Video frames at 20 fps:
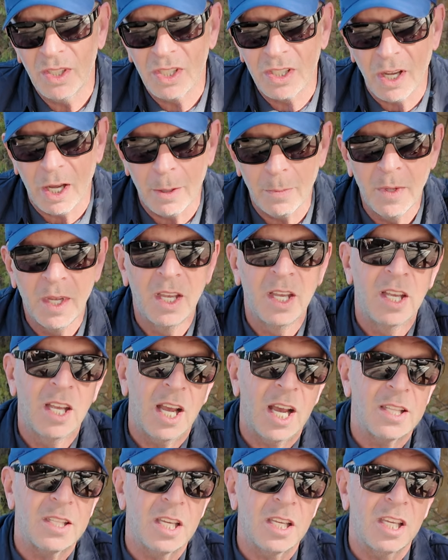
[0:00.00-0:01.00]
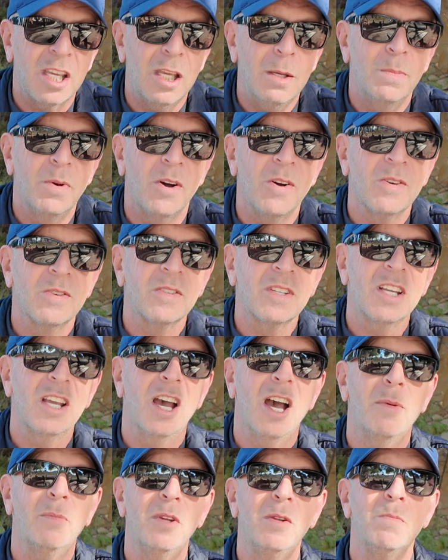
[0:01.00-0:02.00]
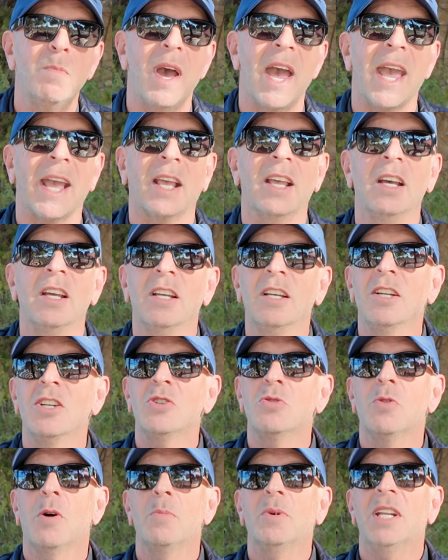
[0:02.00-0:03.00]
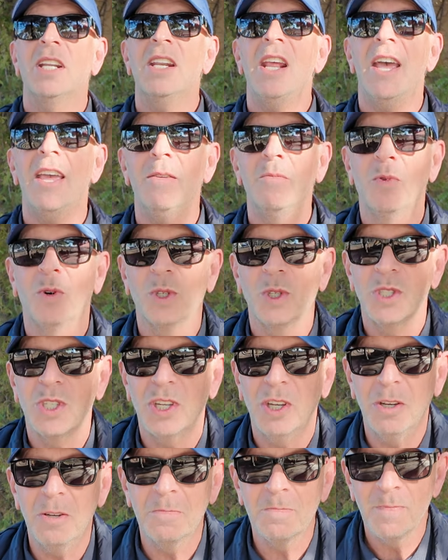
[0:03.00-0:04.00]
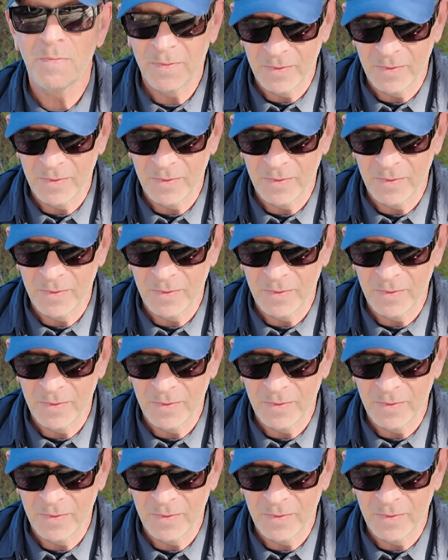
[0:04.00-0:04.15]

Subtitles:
time, and they keep on coming back. Do you want me to name one or two?